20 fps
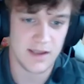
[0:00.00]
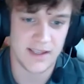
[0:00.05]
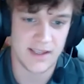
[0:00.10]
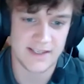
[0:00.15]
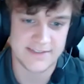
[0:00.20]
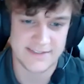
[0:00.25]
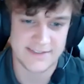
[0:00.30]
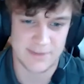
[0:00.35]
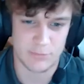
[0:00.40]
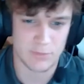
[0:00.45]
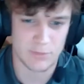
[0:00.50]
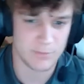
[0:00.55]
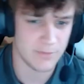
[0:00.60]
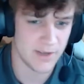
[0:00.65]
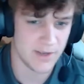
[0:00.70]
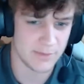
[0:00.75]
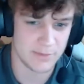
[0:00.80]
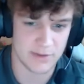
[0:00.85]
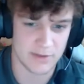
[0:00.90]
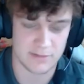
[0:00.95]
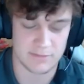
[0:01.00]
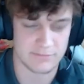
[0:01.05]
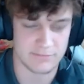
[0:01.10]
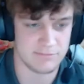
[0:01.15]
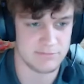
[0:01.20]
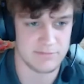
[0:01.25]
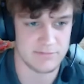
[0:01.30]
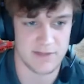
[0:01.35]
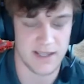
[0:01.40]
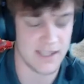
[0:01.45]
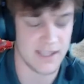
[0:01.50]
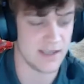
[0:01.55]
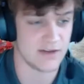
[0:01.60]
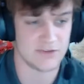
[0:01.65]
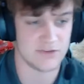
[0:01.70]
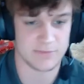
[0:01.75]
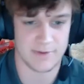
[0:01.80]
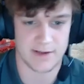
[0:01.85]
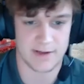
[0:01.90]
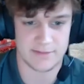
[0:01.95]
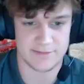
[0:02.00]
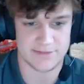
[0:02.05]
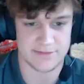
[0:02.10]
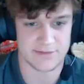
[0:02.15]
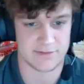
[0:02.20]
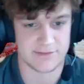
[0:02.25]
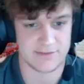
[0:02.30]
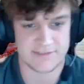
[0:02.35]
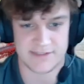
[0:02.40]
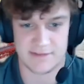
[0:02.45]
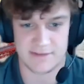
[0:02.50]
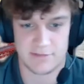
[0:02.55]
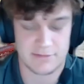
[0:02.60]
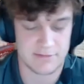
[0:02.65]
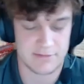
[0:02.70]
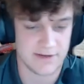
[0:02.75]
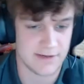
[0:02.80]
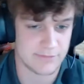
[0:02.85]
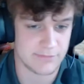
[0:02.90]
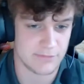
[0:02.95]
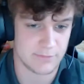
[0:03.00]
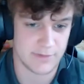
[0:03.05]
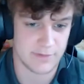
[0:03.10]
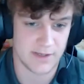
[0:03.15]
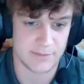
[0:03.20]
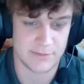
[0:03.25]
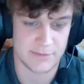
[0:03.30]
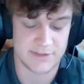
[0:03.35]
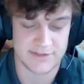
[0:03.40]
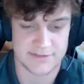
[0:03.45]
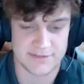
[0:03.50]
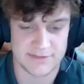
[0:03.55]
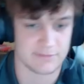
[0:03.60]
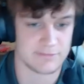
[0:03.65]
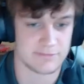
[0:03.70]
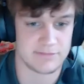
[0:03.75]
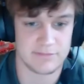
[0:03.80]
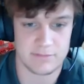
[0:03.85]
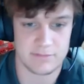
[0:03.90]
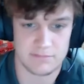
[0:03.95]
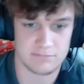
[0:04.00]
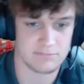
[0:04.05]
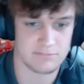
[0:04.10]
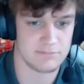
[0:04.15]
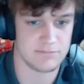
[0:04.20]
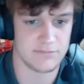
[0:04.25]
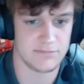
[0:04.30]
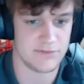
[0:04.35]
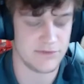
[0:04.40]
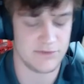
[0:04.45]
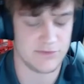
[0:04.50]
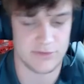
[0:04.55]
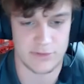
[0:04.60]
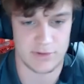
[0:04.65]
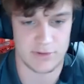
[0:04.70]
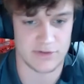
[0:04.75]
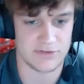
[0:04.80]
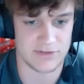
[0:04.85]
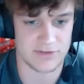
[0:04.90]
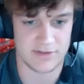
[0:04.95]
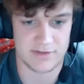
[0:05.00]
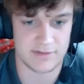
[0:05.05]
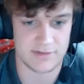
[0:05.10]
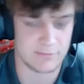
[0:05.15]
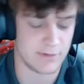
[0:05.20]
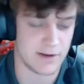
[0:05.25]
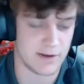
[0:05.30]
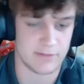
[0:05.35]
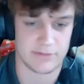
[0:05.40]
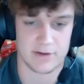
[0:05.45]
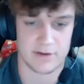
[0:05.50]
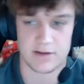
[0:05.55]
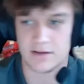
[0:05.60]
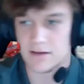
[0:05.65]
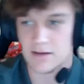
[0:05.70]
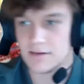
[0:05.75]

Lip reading: is it one payment of £800 or is it 3 different payments of 200 and whatever?